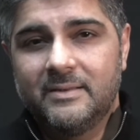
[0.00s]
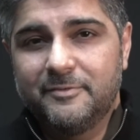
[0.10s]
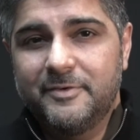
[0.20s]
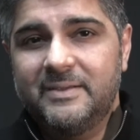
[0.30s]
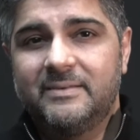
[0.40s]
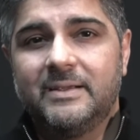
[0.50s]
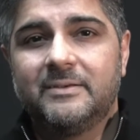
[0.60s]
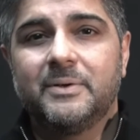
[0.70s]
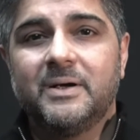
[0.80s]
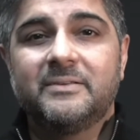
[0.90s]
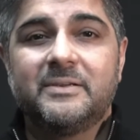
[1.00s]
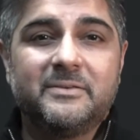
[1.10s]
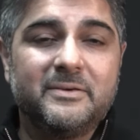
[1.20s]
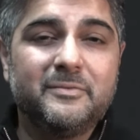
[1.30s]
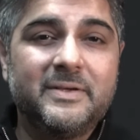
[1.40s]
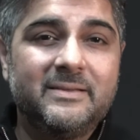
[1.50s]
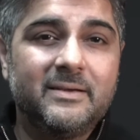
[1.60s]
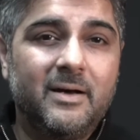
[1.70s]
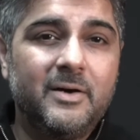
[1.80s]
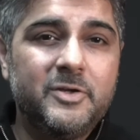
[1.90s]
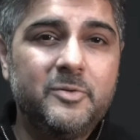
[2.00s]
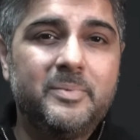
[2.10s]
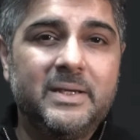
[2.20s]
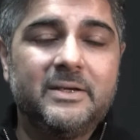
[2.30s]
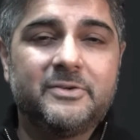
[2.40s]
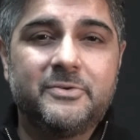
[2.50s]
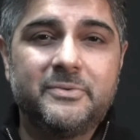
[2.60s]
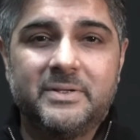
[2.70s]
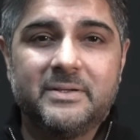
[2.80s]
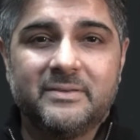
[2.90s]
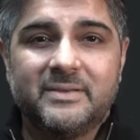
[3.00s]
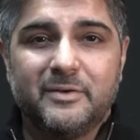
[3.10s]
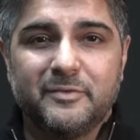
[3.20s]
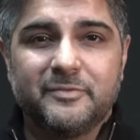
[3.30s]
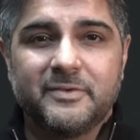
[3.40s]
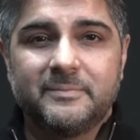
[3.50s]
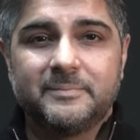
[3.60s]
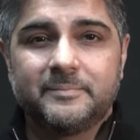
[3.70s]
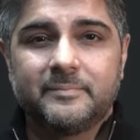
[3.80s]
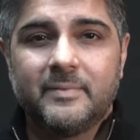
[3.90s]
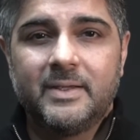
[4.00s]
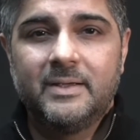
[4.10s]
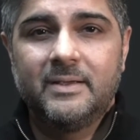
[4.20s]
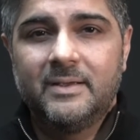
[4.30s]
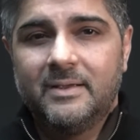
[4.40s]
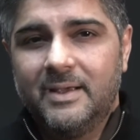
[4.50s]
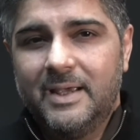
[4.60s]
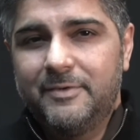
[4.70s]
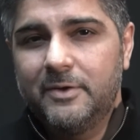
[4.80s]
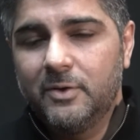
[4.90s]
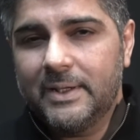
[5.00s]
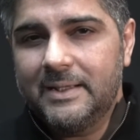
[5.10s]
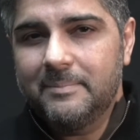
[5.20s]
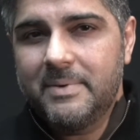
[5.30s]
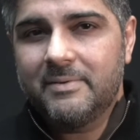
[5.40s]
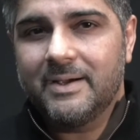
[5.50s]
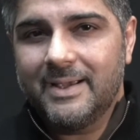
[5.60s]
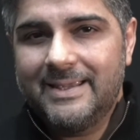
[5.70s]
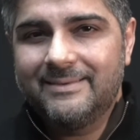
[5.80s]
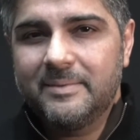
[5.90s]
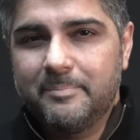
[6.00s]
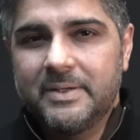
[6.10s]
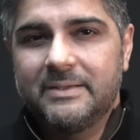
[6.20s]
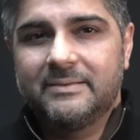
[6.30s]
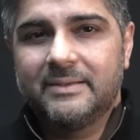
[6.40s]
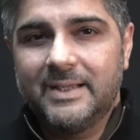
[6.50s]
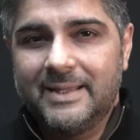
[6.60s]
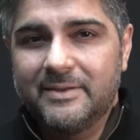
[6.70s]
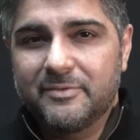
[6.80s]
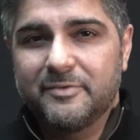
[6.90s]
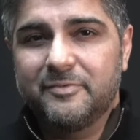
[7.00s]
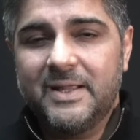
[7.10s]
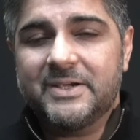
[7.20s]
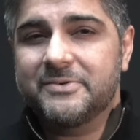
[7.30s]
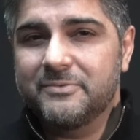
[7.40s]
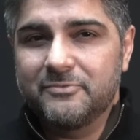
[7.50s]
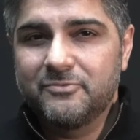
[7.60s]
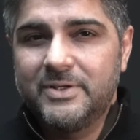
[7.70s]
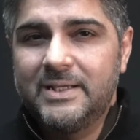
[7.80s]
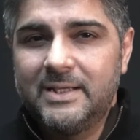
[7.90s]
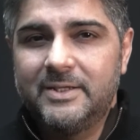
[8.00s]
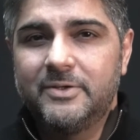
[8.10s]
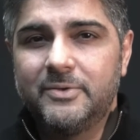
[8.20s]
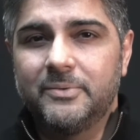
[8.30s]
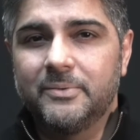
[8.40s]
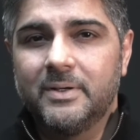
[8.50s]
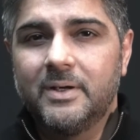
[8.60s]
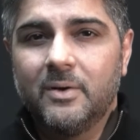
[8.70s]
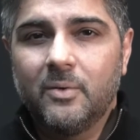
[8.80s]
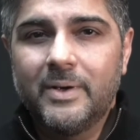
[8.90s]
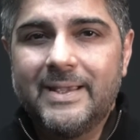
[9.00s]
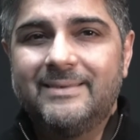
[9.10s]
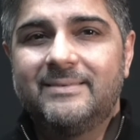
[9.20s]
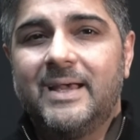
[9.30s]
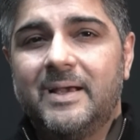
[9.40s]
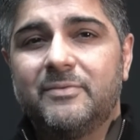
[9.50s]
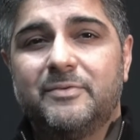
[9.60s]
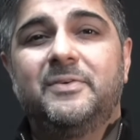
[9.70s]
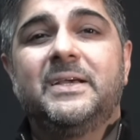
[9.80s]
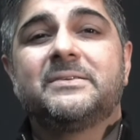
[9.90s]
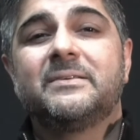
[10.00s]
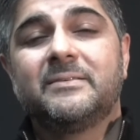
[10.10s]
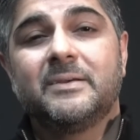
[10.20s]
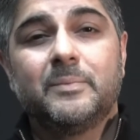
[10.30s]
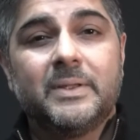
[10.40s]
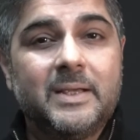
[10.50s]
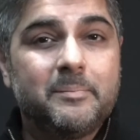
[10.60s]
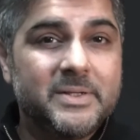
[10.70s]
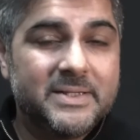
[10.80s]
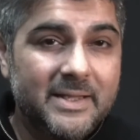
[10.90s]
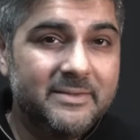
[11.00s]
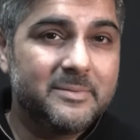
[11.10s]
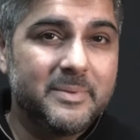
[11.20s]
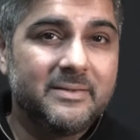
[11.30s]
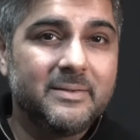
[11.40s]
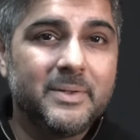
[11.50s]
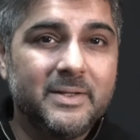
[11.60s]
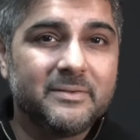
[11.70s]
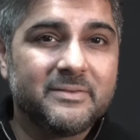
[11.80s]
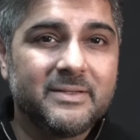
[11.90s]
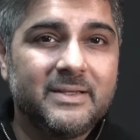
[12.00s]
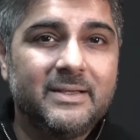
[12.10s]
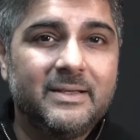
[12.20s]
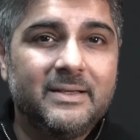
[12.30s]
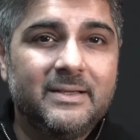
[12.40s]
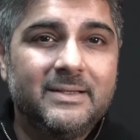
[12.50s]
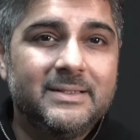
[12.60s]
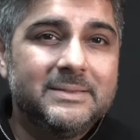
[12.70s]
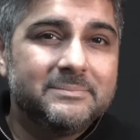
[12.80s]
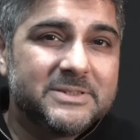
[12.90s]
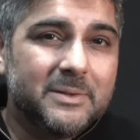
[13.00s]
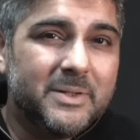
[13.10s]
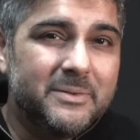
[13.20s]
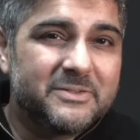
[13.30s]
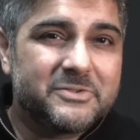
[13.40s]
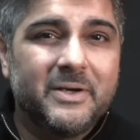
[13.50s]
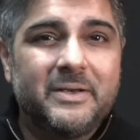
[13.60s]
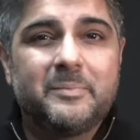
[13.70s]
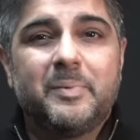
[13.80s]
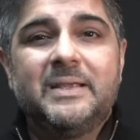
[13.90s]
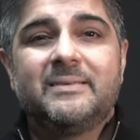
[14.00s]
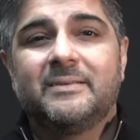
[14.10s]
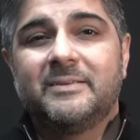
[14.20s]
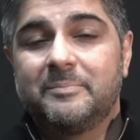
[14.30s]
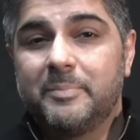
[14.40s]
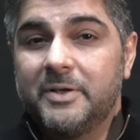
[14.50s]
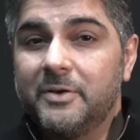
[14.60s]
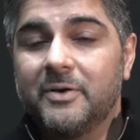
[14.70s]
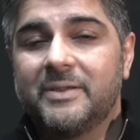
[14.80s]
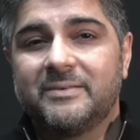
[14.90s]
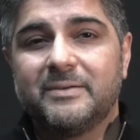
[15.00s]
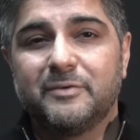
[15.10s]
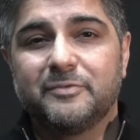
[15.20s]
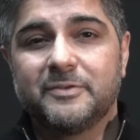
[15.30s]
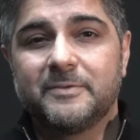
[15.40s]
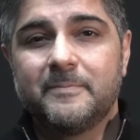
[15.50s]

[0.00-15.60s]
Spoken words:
The first thing to ask yourself is, are you being true to yourself? If you look in the mirror, is the person in the reflection really you? Or is that reflection someone that pretends to be someone else? Someone who's trying to please others but not yourself.